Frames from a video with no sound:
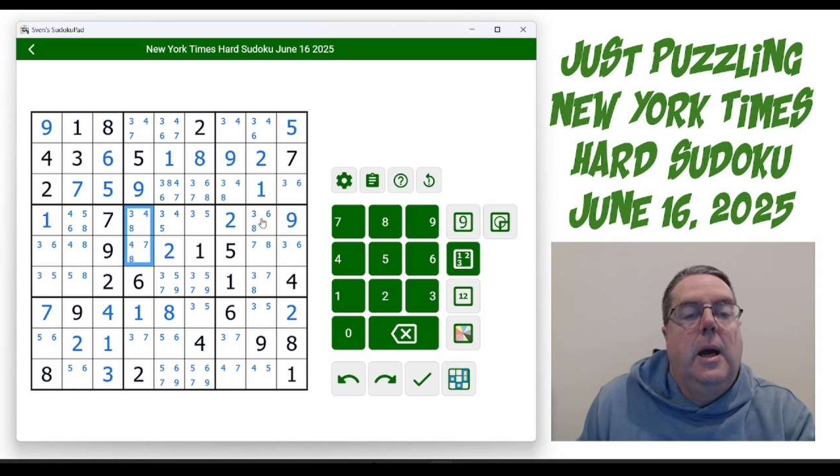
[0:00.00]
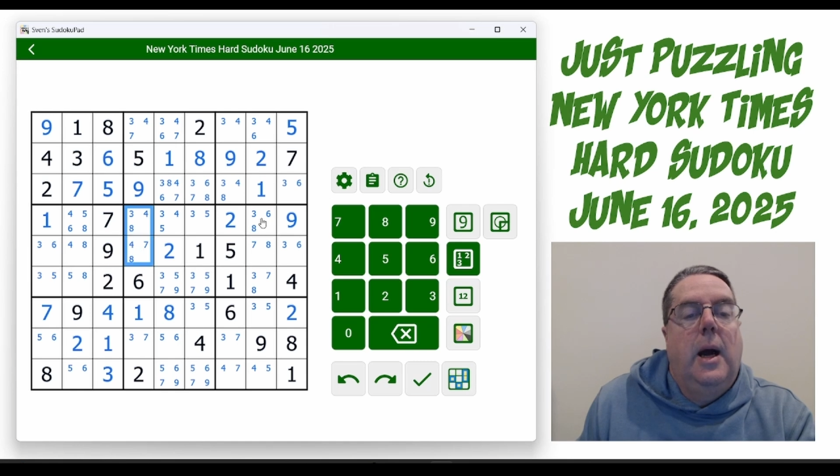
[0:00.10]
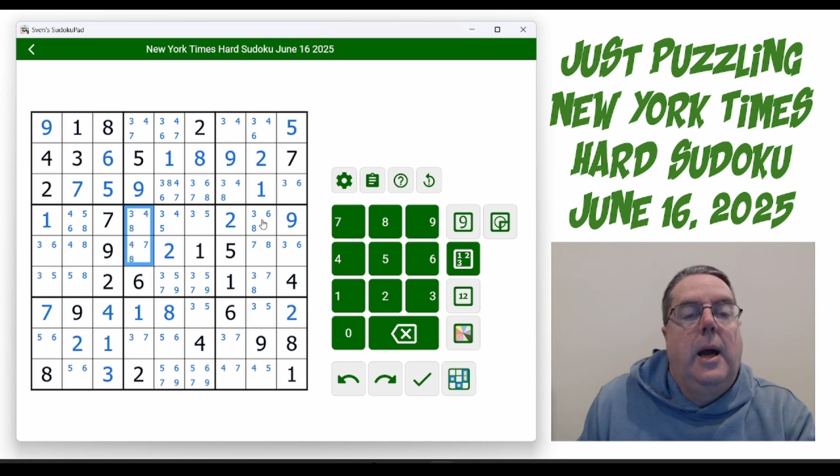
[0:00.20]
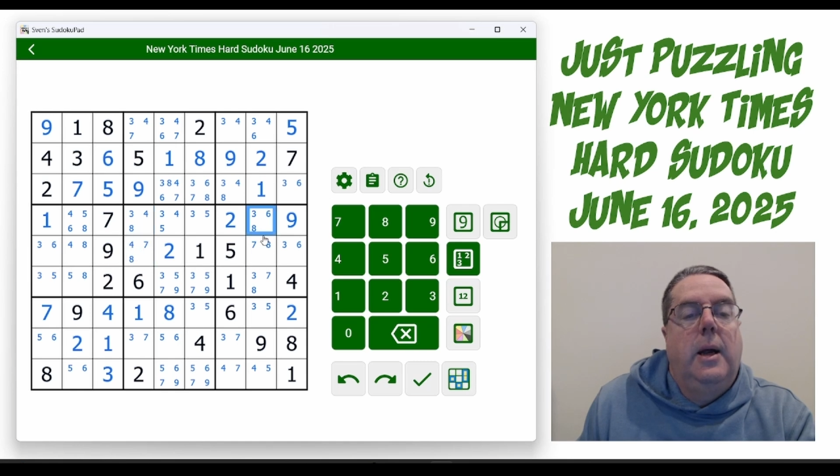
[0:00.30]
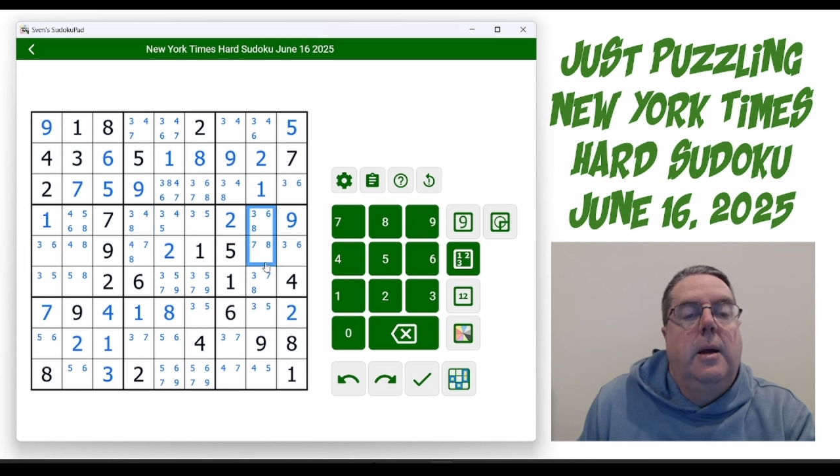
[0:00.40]

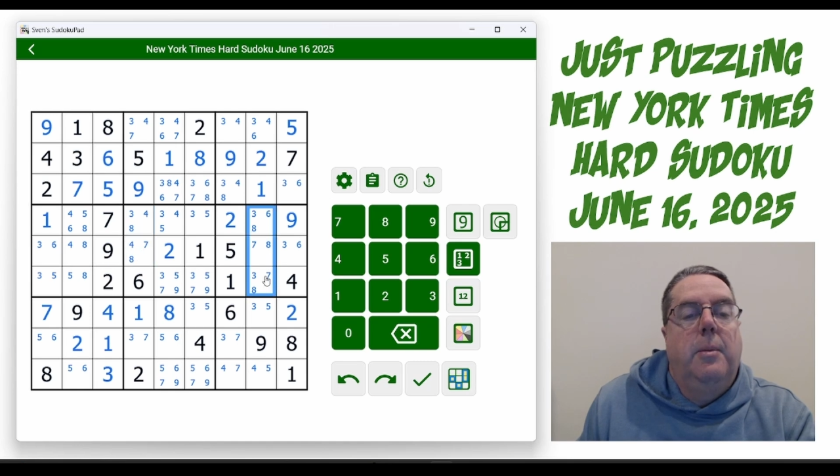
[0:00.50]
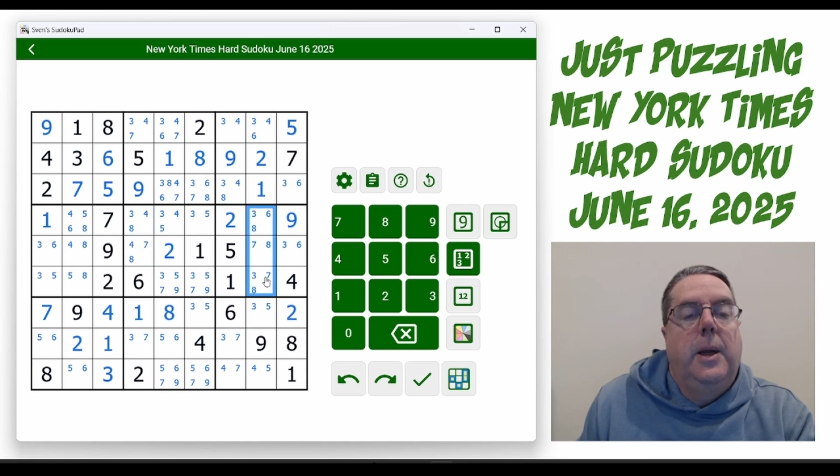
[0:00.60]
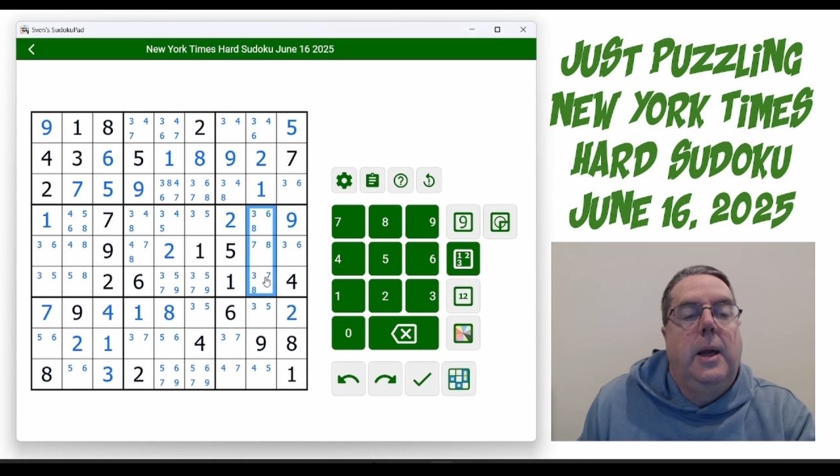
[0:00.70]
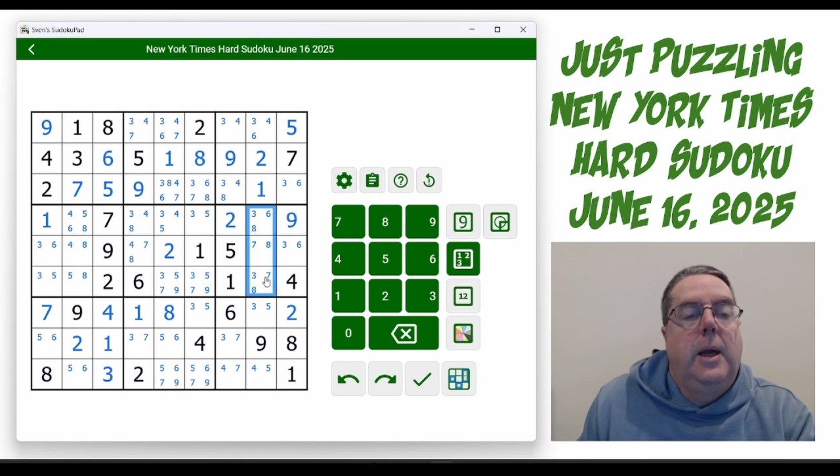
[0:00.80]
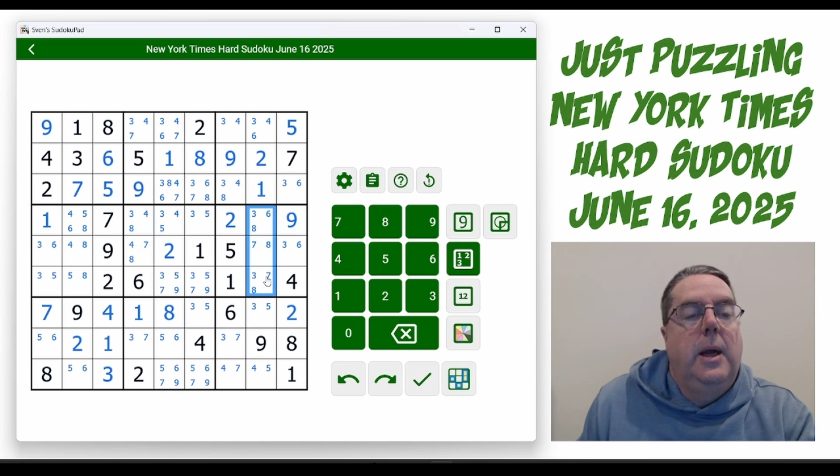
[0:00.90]
8 can be
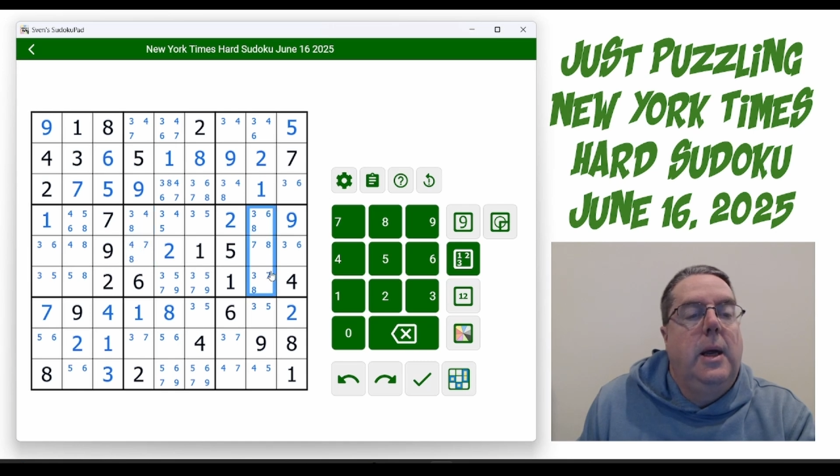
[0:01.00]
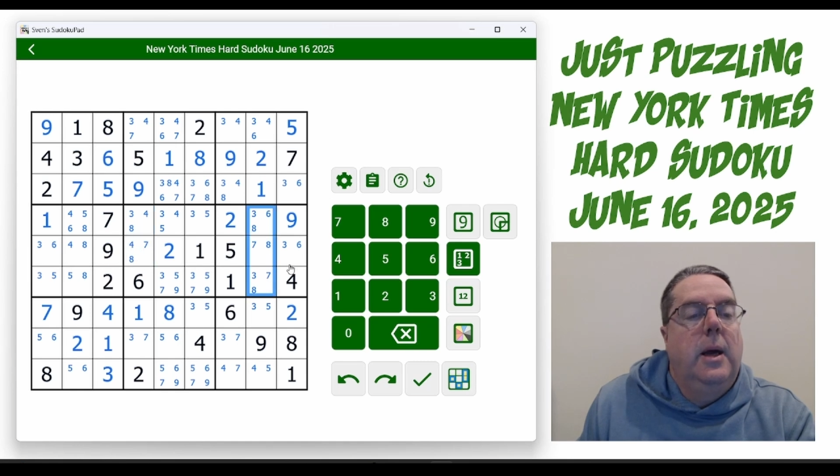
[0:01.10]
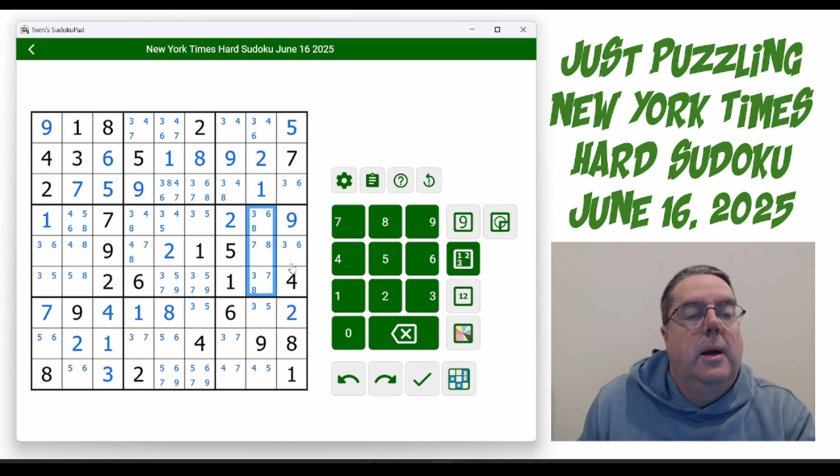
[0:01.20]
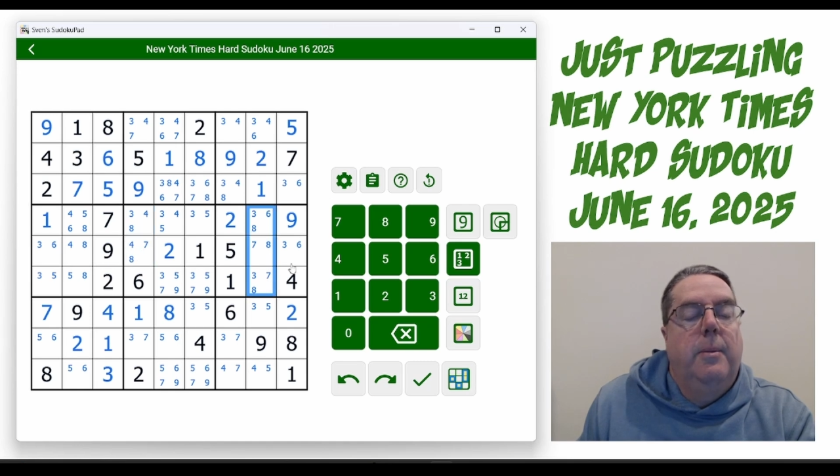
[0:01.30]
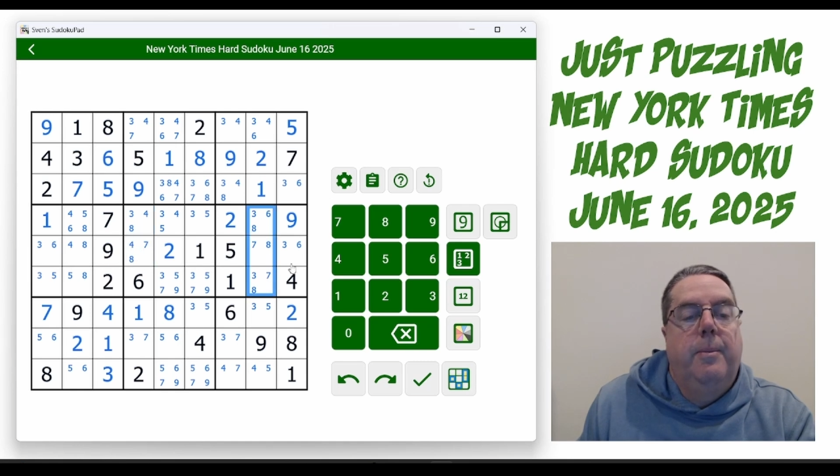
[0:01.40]
here.